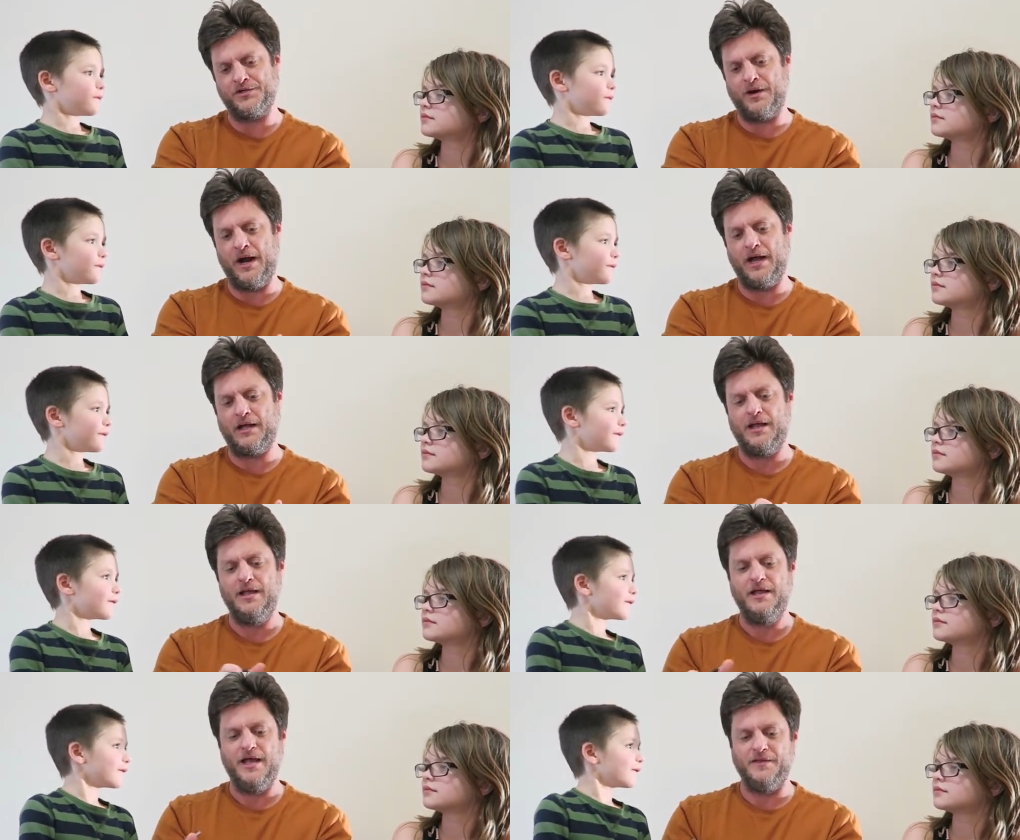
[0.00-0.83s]
Speaker 1: the track
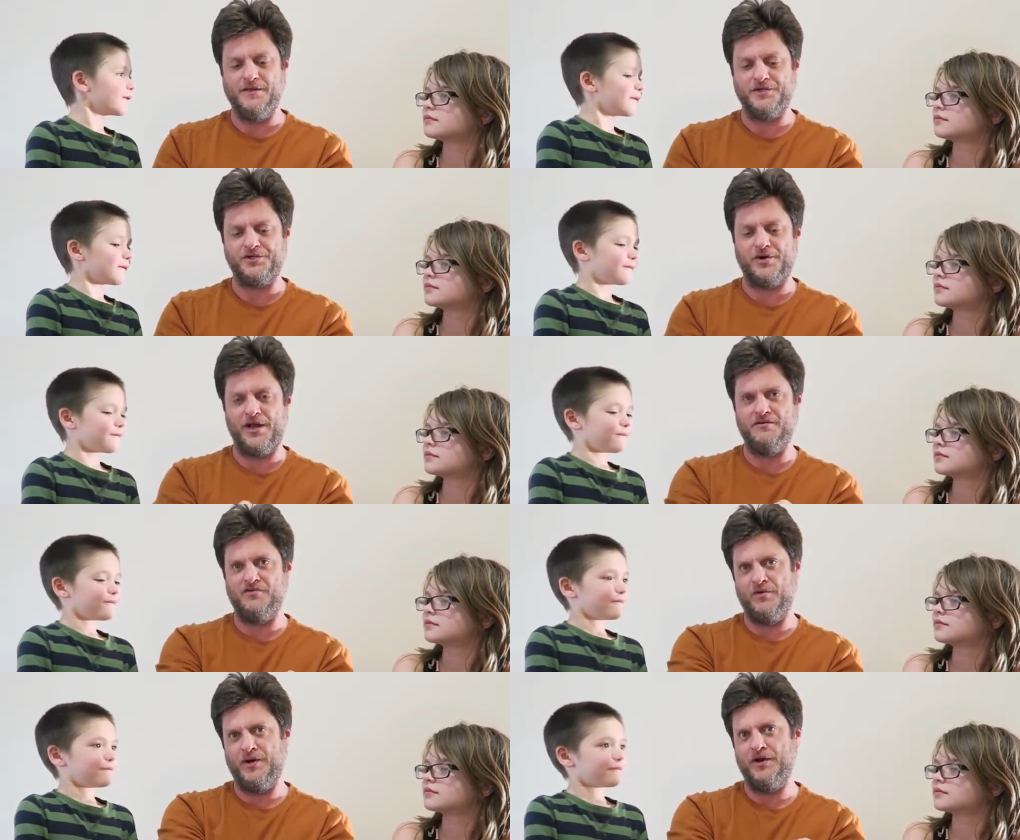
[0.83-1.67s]
and then the
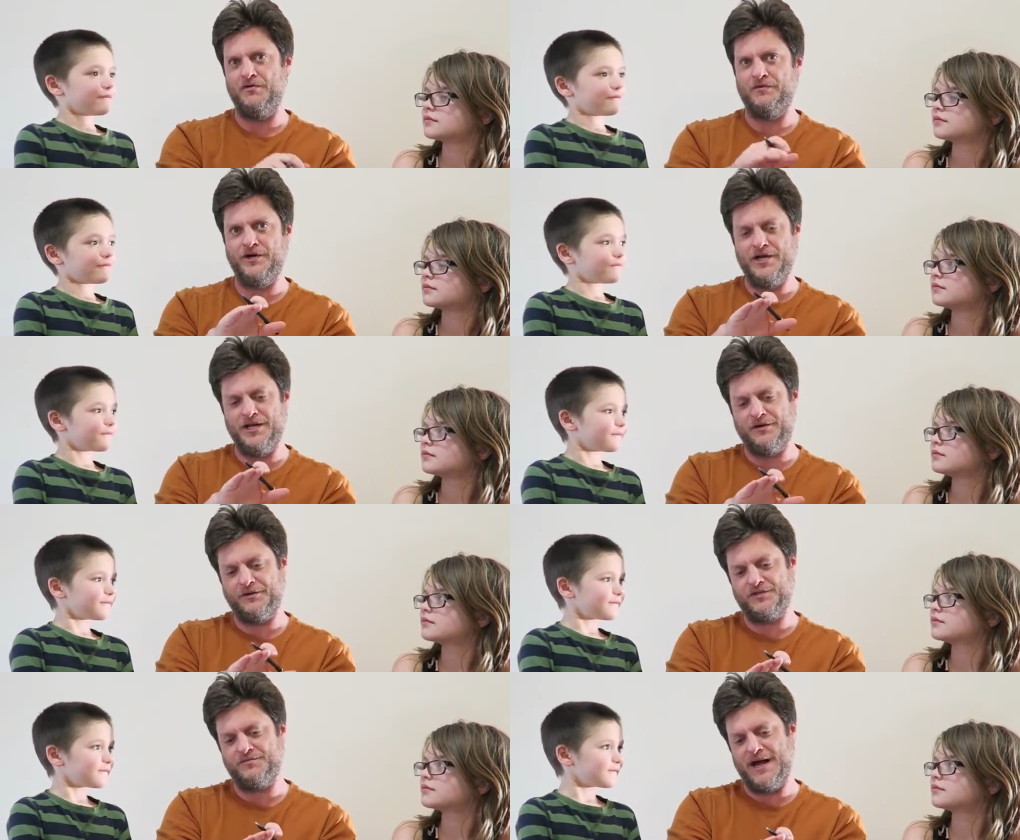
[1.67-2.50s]
train will run over it and it
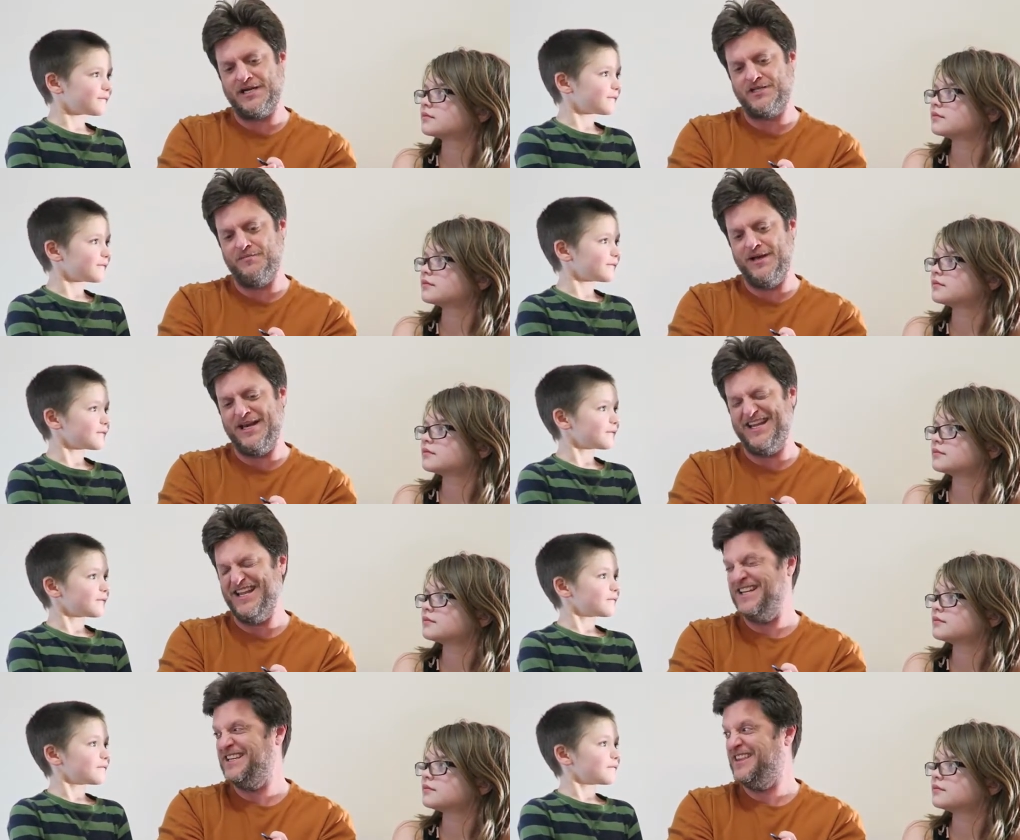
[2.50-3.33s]
will smash the
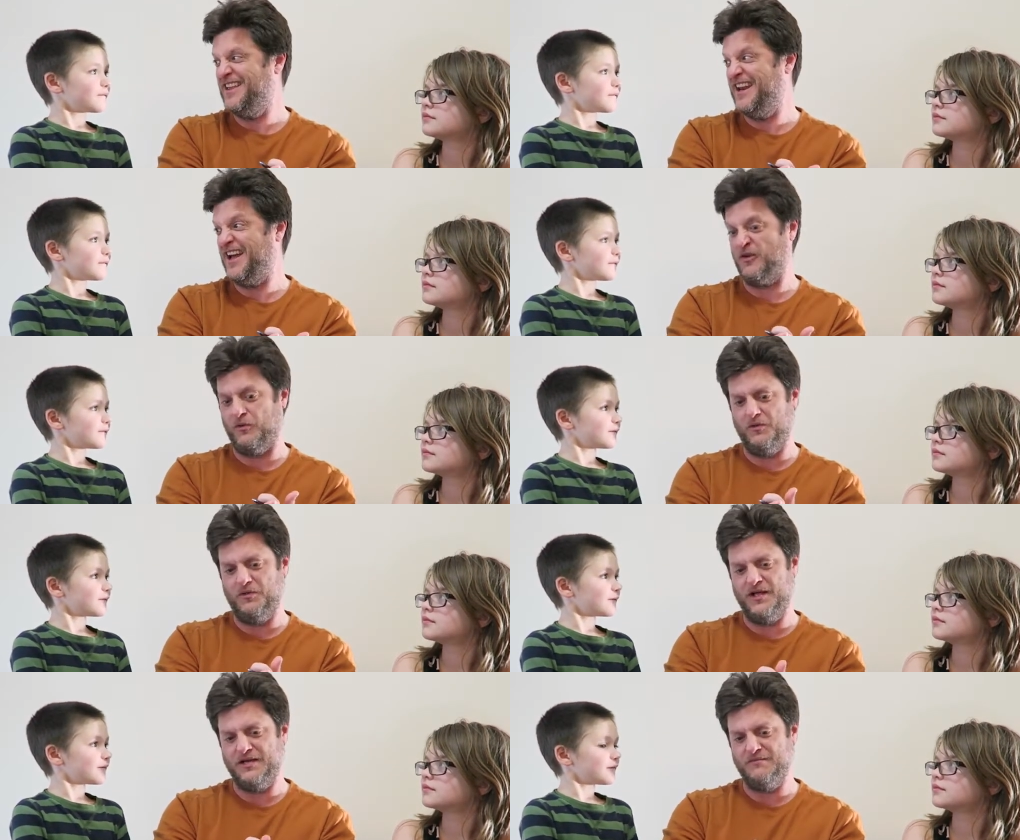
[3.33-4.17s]
penny into the
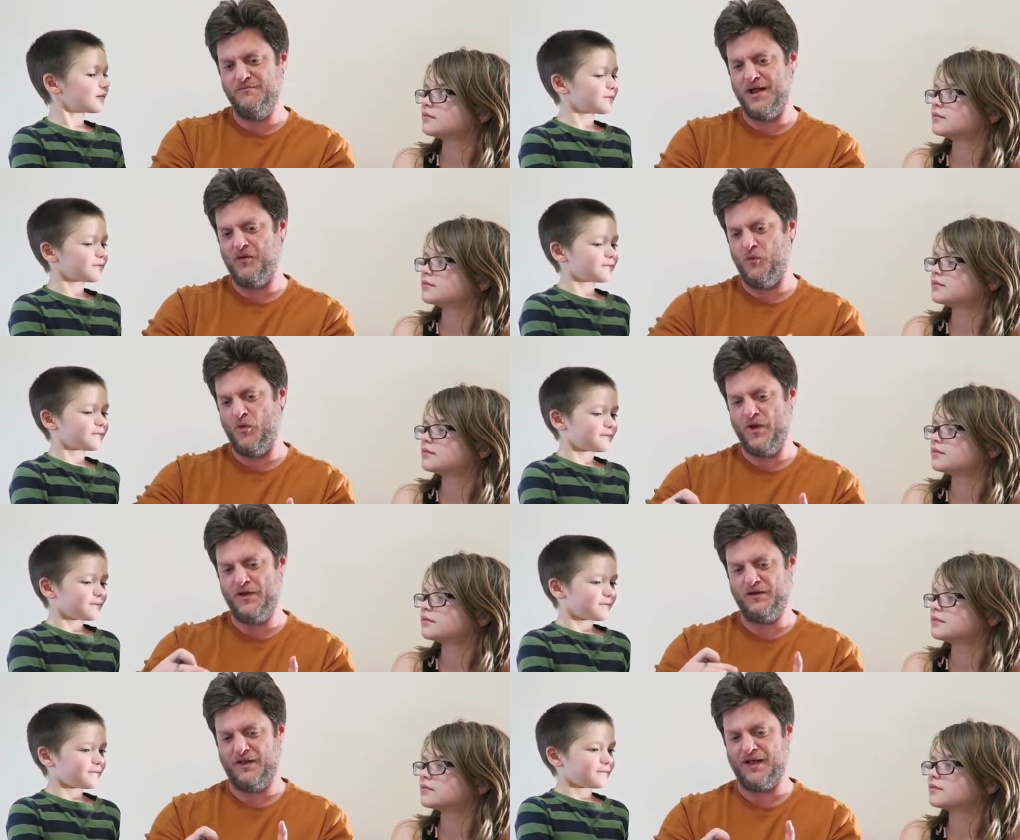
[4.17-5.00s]
nickel and make
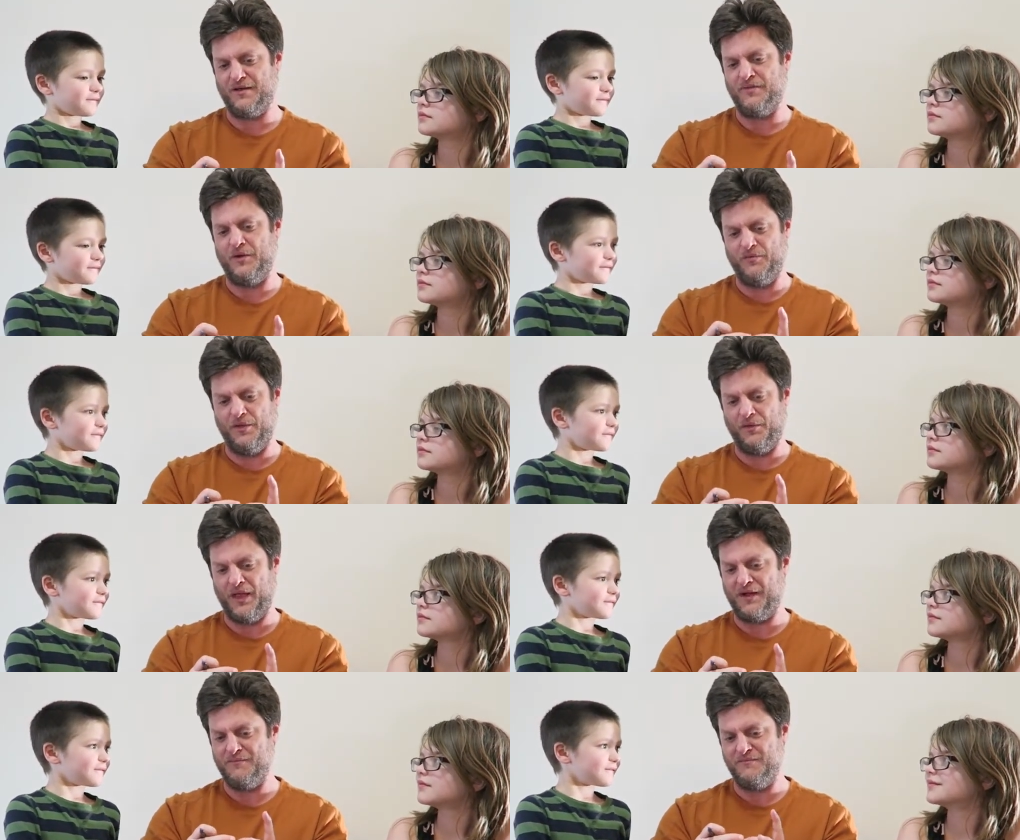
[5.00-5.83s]
one like they'll, they'll
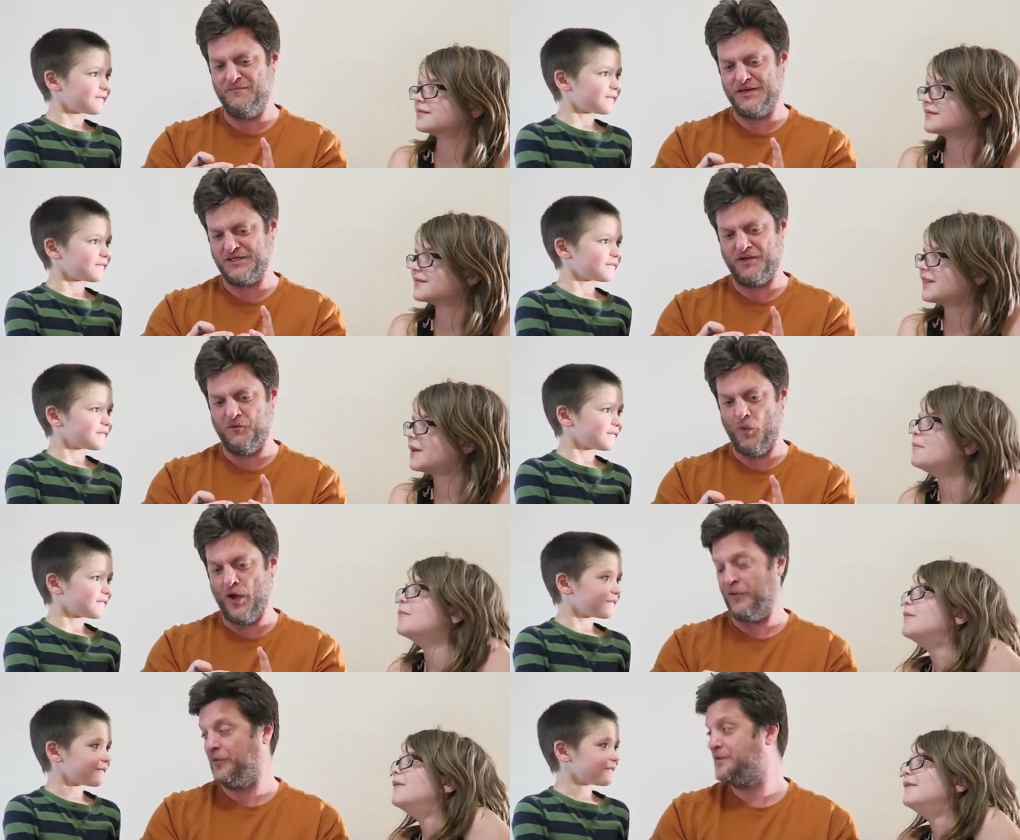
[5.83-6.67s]
like basically
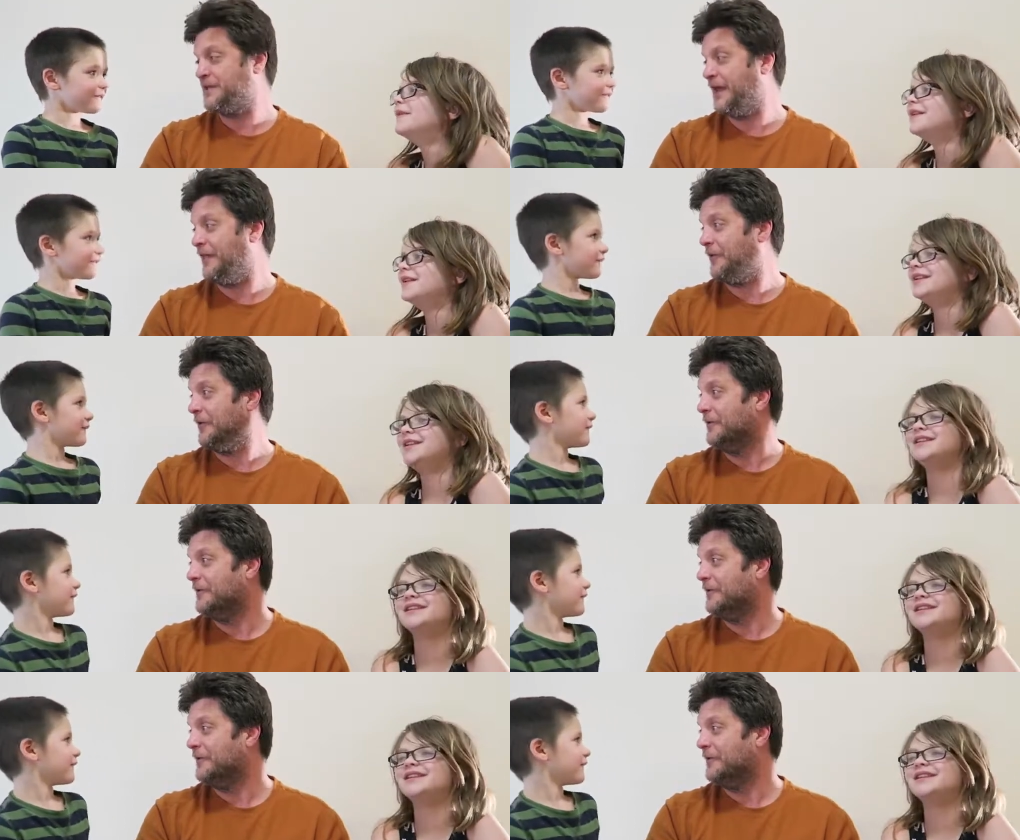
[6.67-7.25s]
weld together.